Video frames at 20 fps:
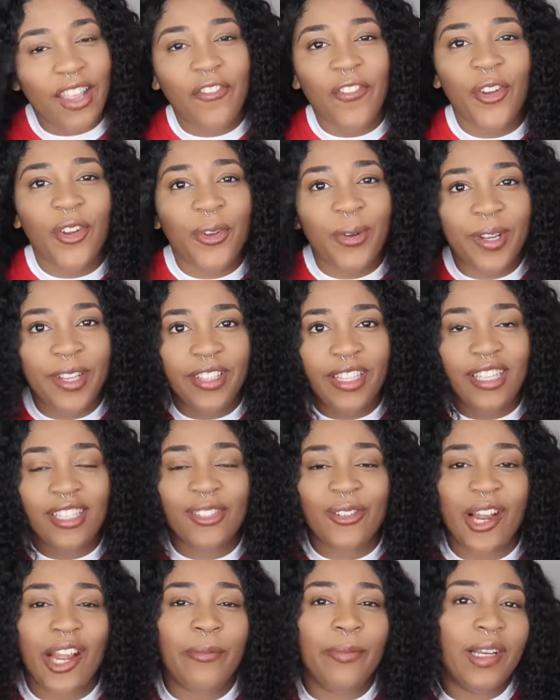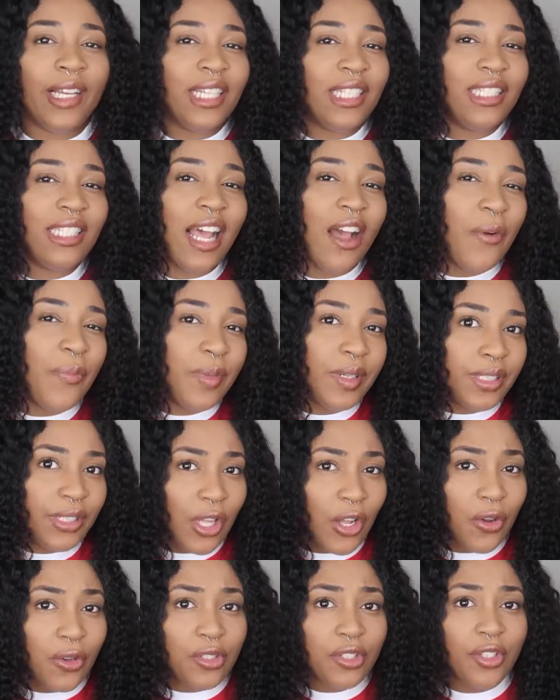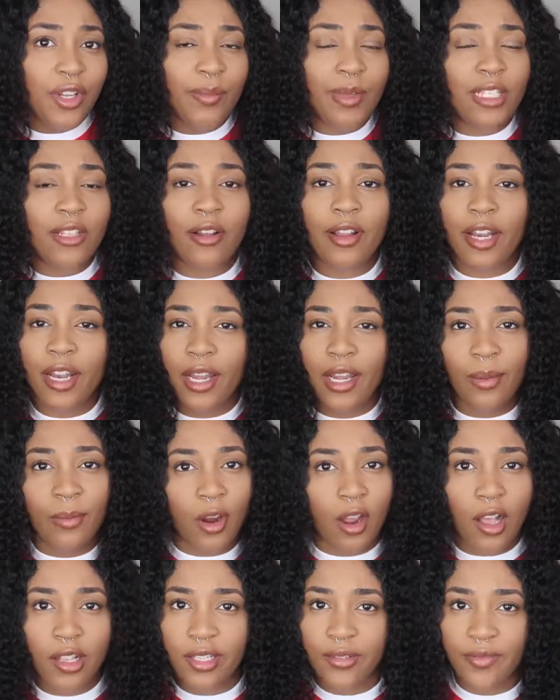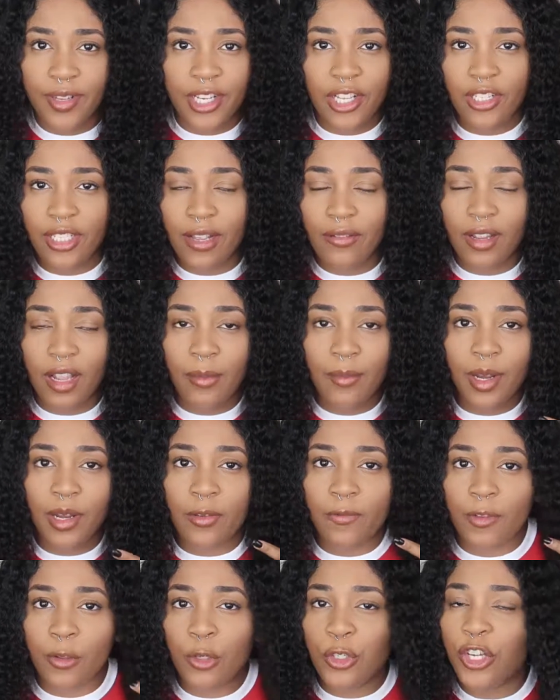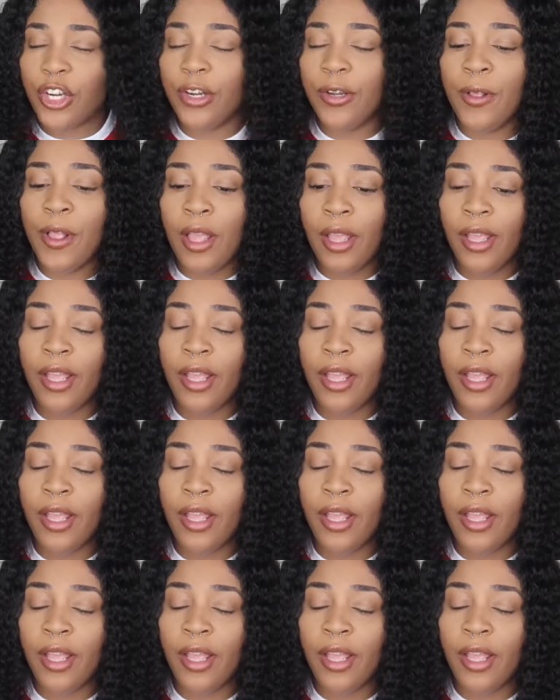If you're new, hit that subscribe button down below so you don't miss out on any more awesome videos I've come in the future.